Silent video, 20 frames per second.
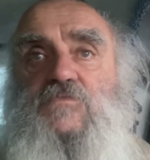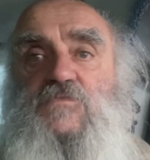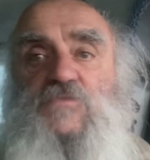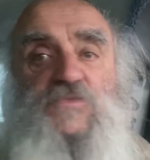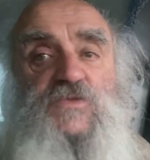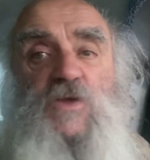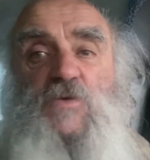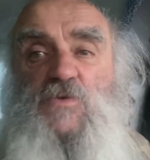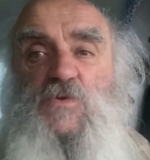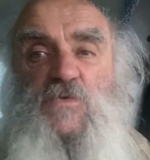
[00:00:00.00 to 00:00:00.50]

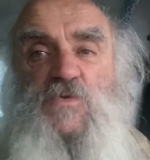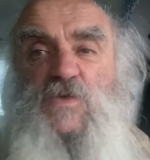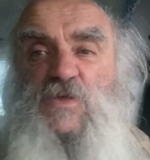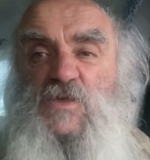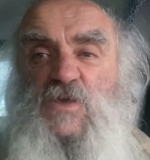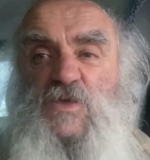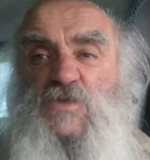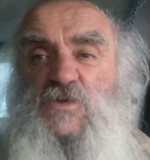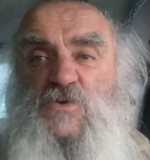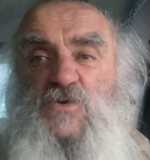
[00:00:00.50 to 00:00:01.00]
Don't know whether he
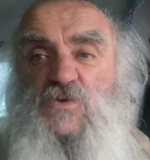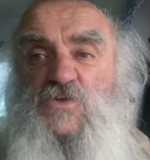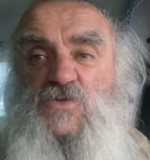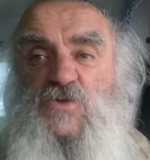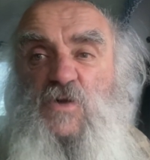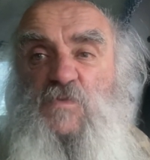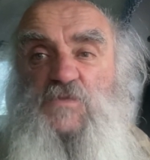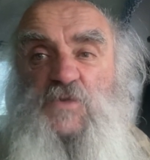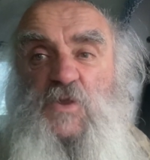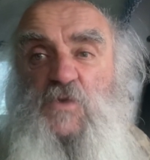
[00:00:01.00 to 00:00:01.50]
does a good
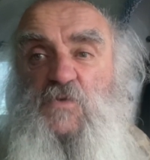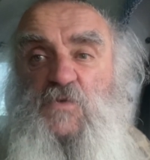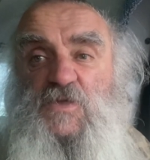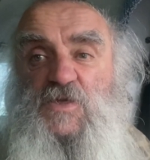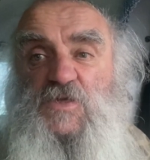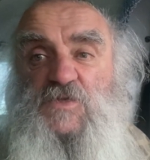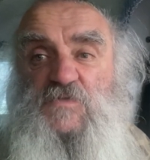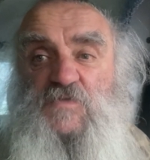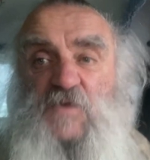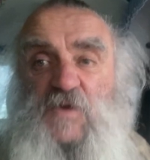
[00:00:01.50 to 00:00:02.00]
job, don't know whether he
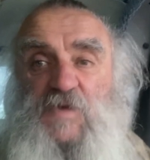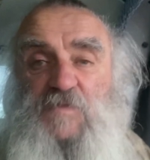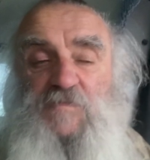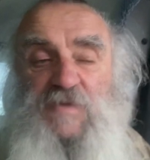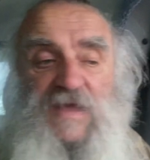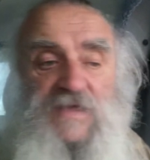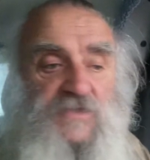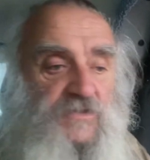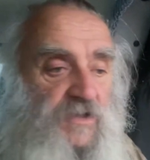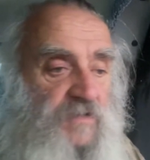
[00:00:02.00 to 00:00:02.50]
does a fucking
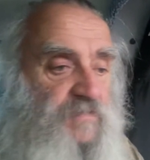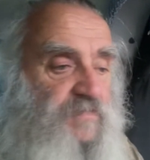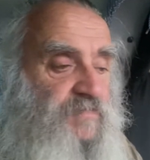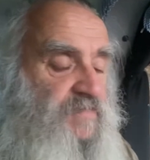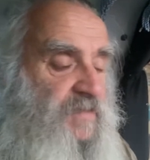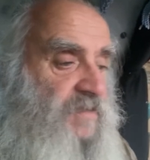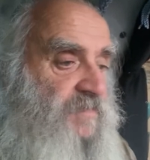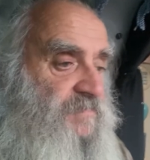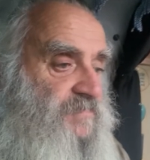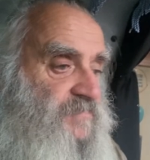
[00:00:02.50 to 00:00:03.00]
bad job.
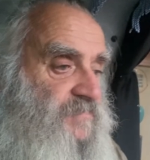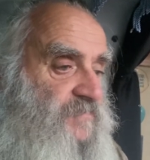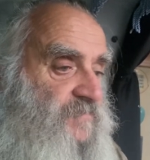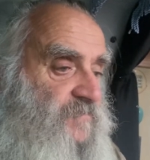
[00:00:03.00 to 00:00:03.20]
Can't